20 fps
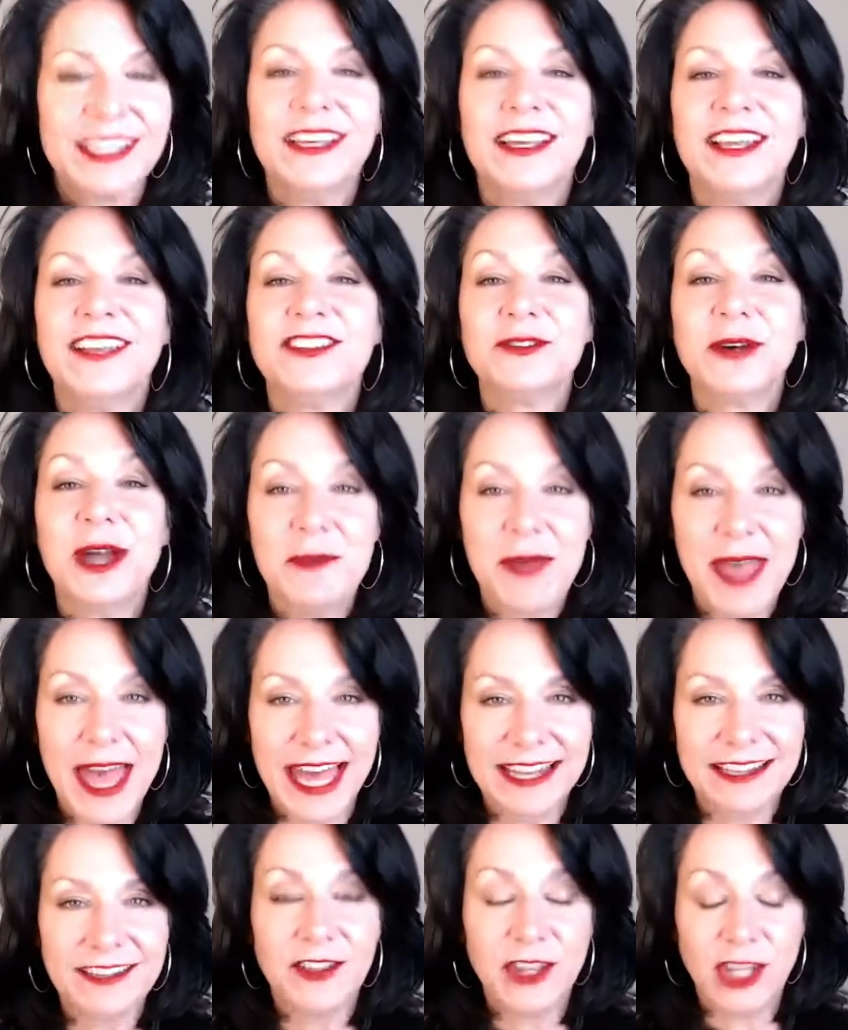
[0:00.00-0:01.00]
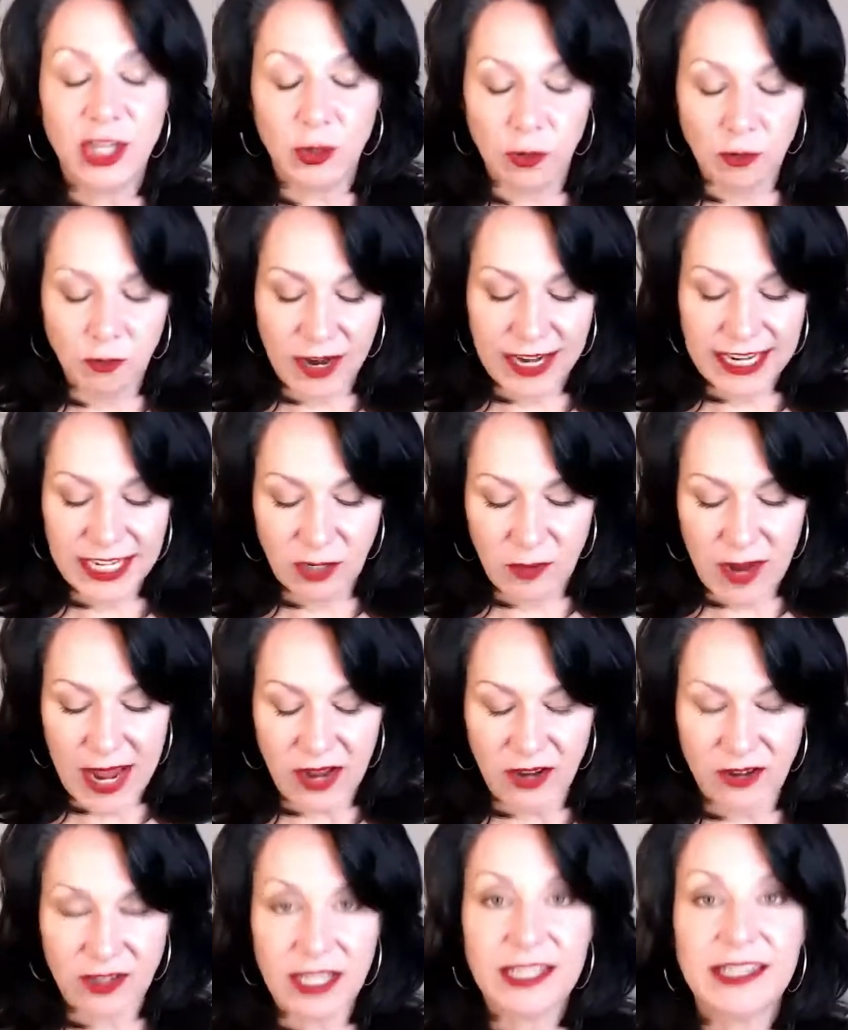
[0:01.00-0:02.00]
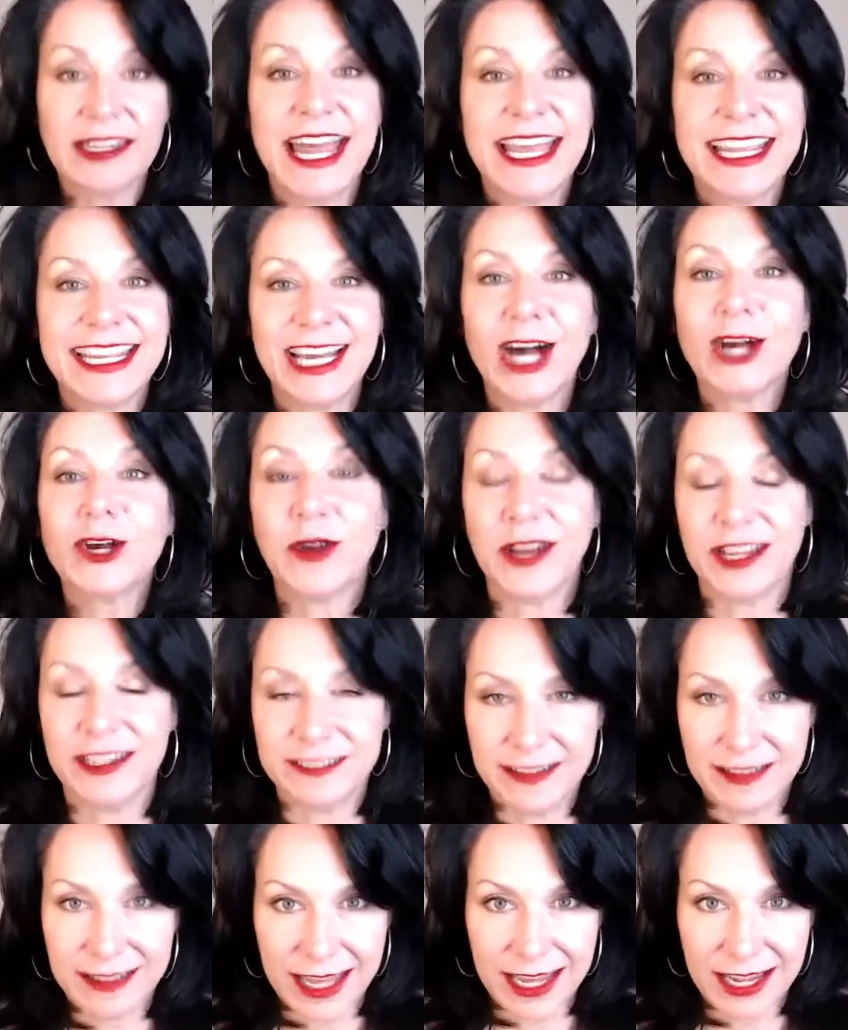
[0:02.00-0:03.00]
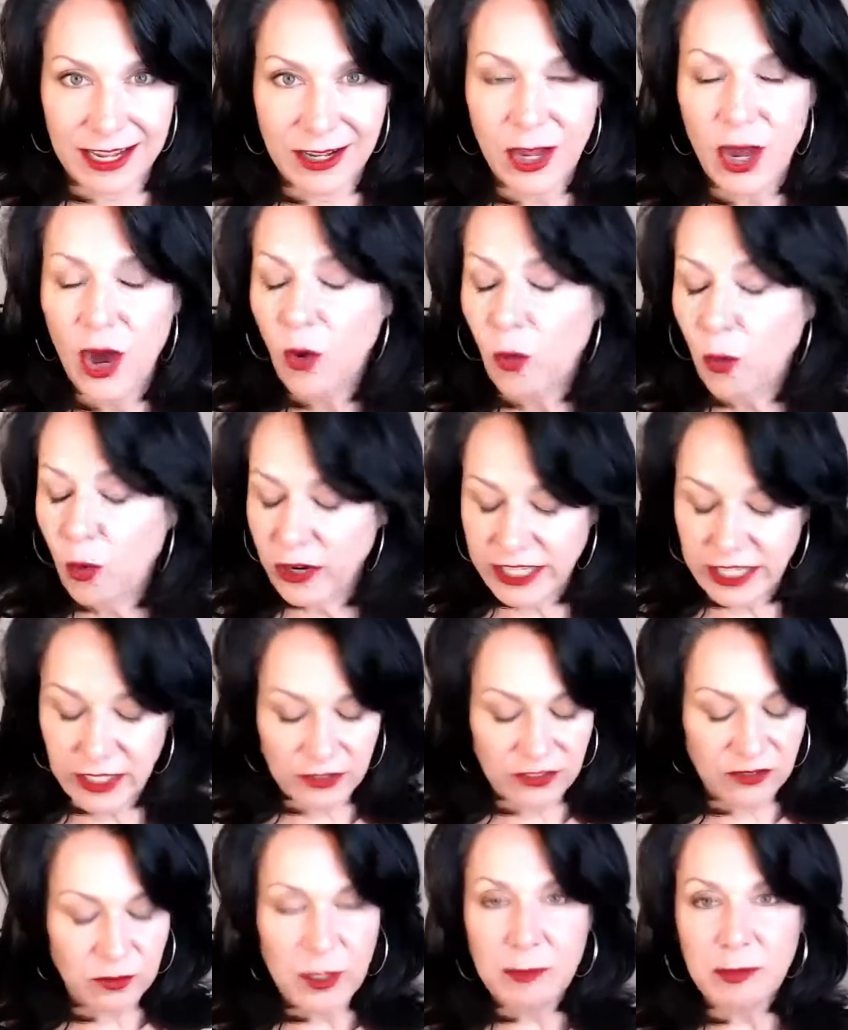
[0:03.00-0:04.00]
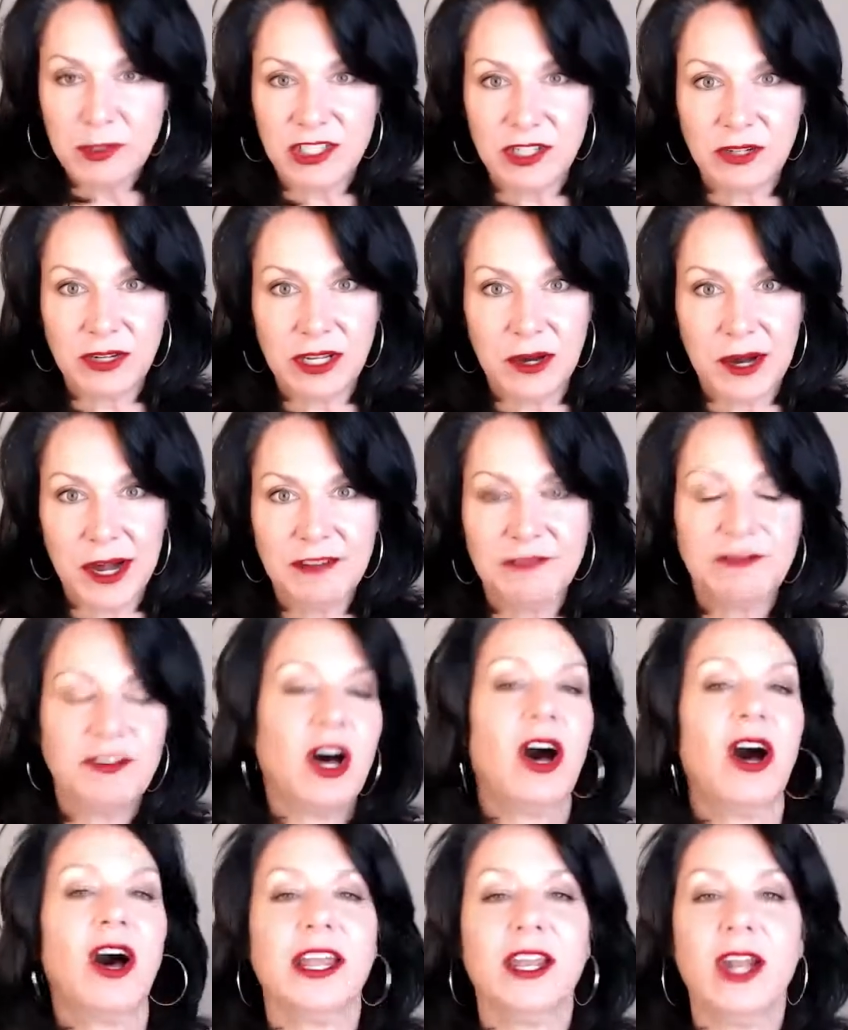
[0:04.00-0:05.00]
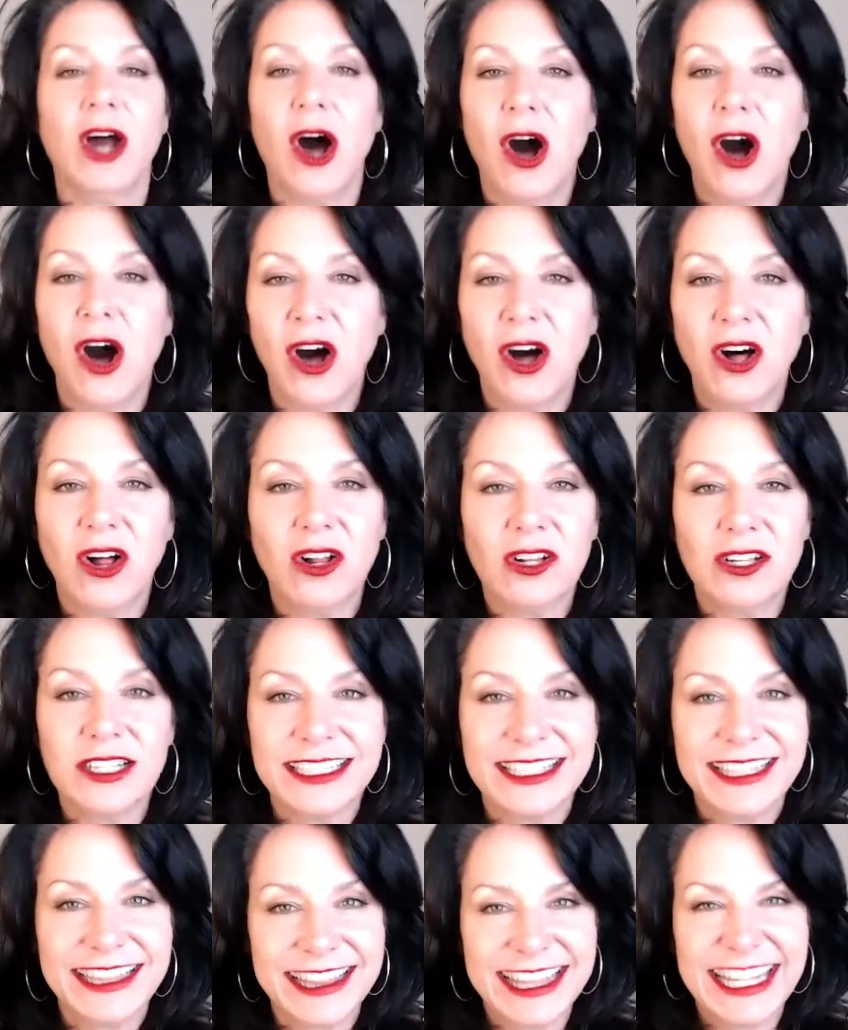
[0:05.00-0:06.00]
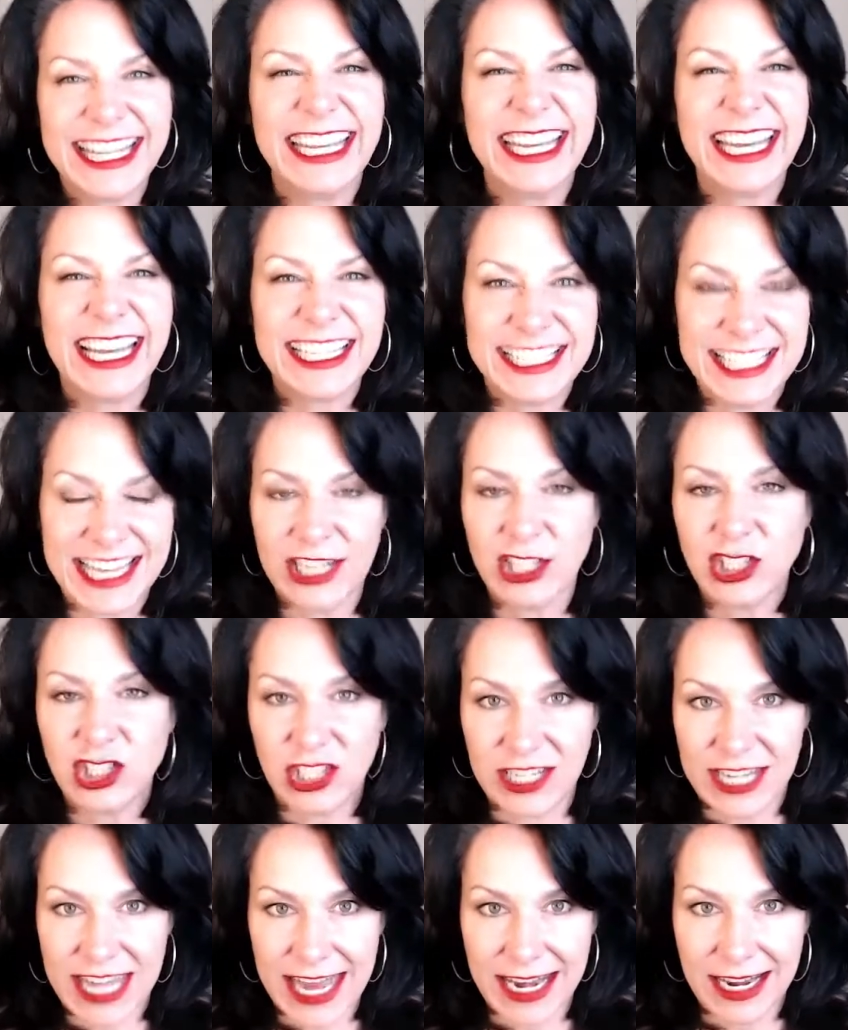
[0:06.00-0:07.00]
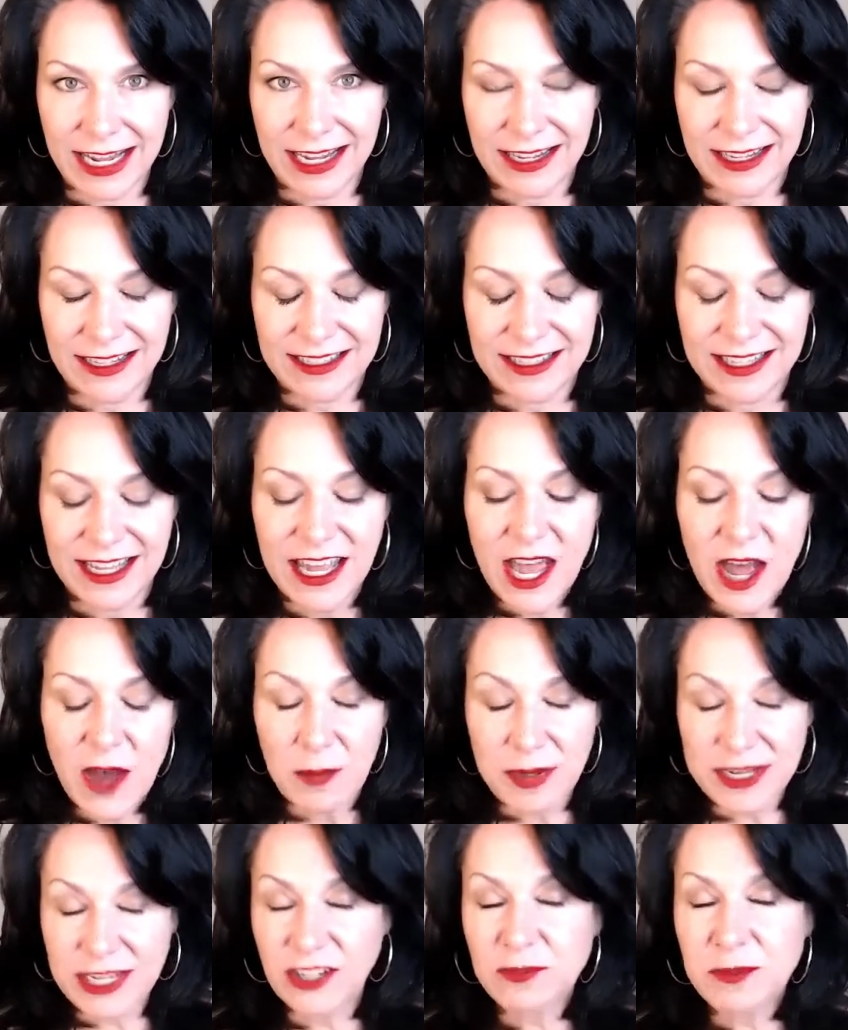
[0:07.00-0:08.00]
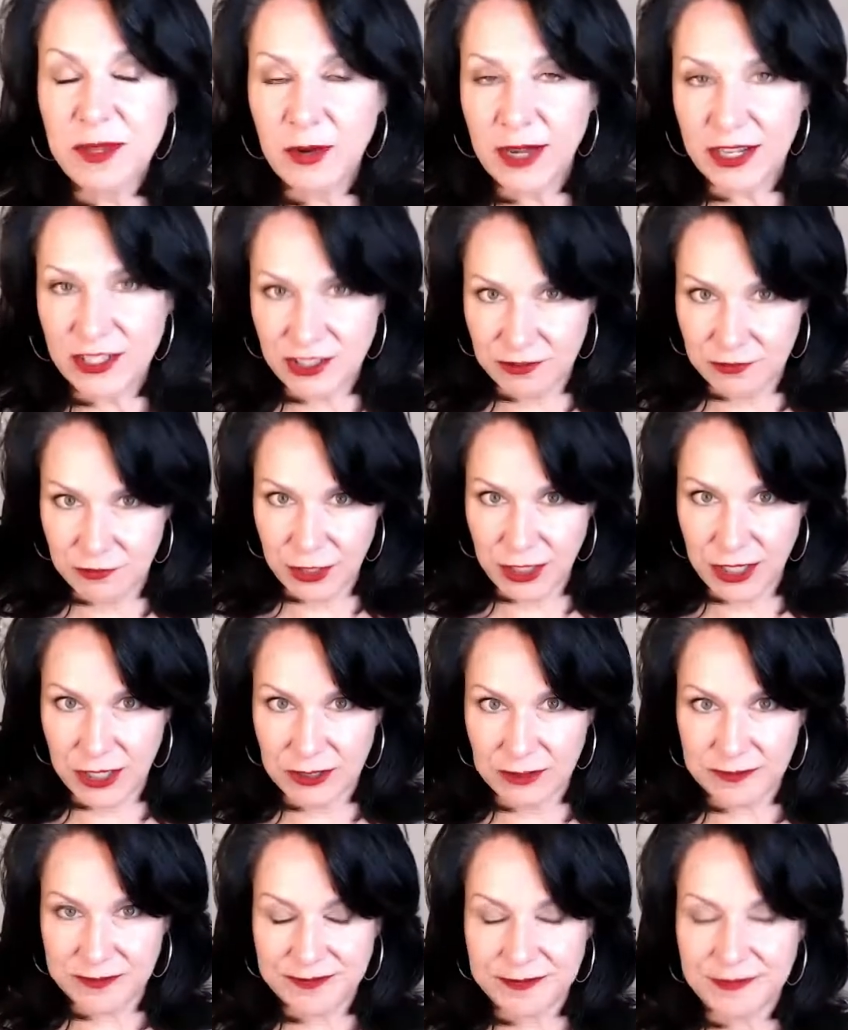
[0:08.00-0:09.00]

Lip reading: So I bet that you're running around like a crazy thing, working your sweet patootie off on all the attention getting. But here's my question for you.